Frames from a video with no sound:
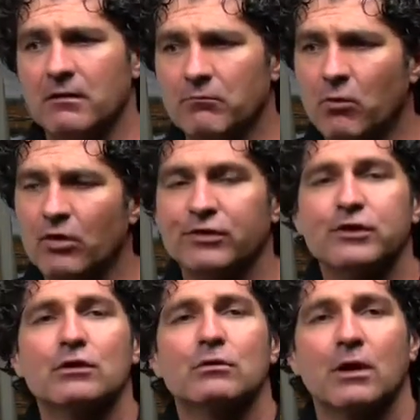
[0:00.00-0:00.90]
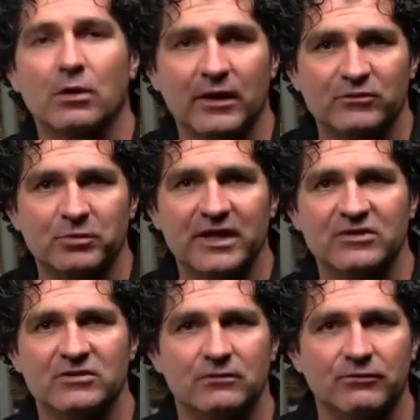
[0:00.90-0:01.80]
more thorough
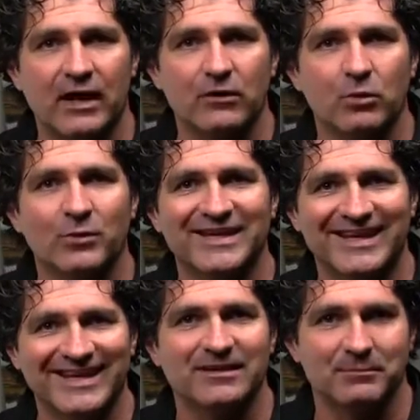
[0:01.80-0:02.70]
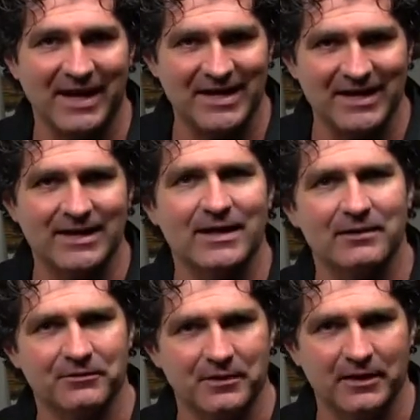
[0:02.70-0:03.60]
explanations of value when we get into painting and
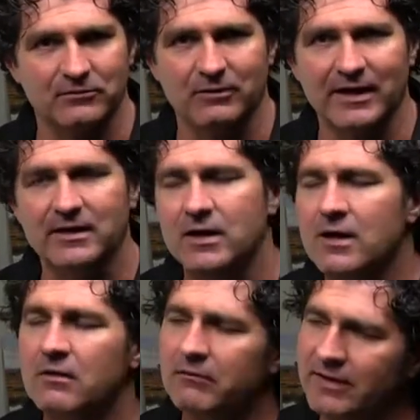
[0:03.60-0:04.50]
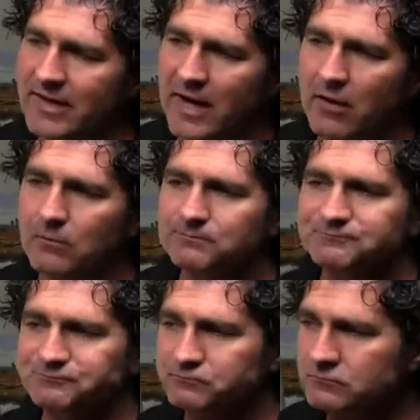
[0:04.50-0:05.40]
other things, right? Right now,
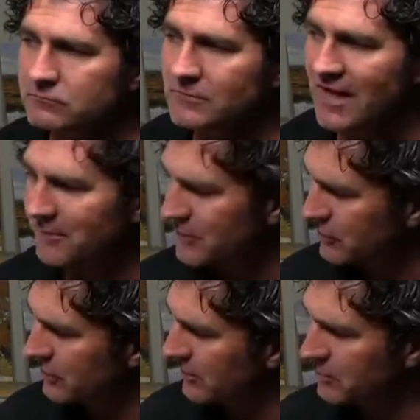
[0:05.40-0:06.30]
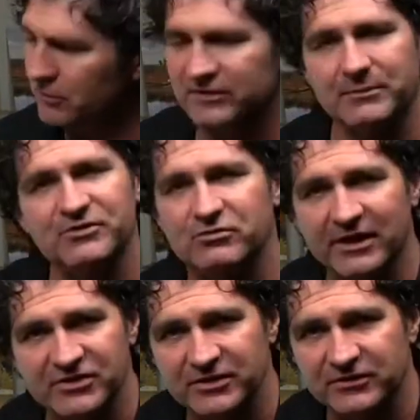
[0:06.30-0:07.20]
I'm going to do a couple little
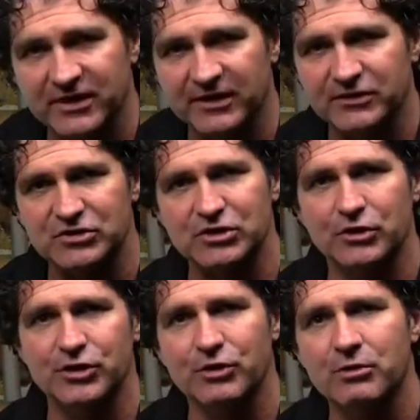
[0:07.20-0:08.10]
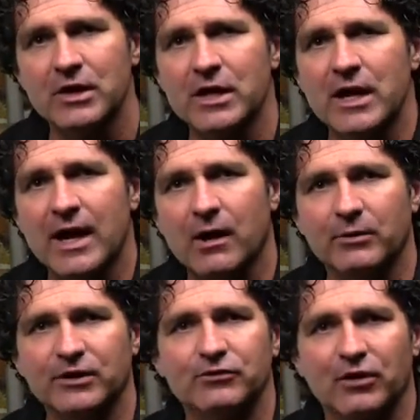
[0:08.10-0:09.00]
demonstrations kind of to show you how
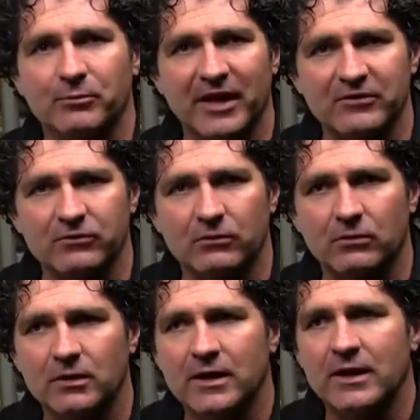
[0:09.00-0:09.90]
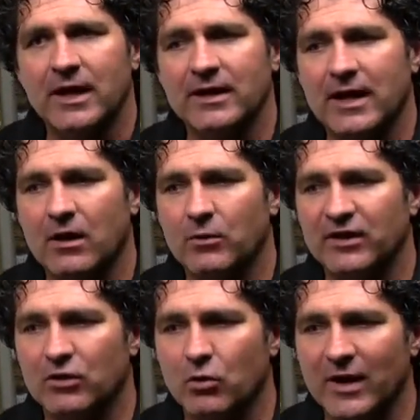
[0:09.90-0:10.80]
we use our pencil and how
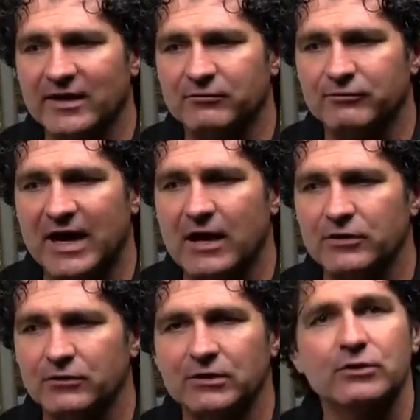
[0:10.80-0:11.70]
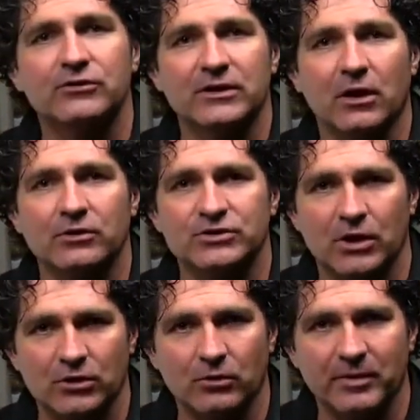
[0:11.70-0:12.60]
we equate value using our
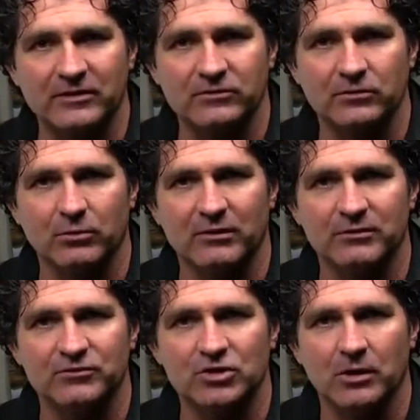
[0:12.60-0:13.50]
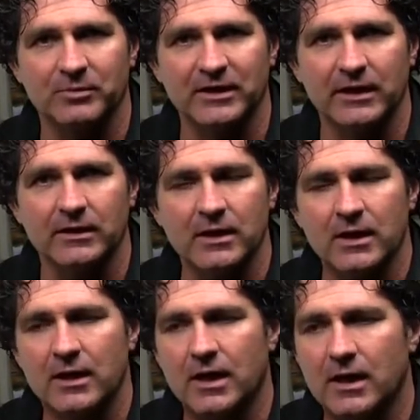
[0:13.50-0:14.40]
charcoal pencil the way we've sharpened it.
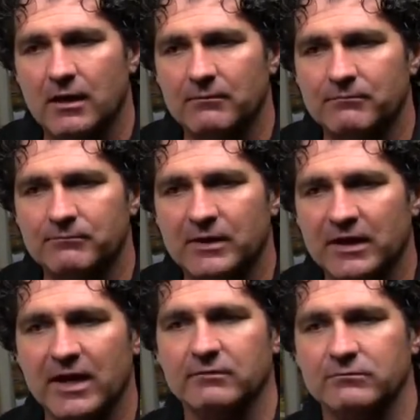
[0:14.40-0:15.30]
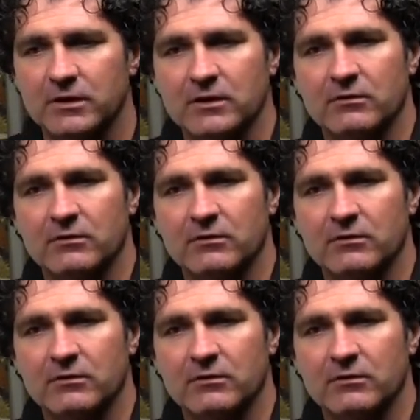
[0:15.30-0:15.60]
Again,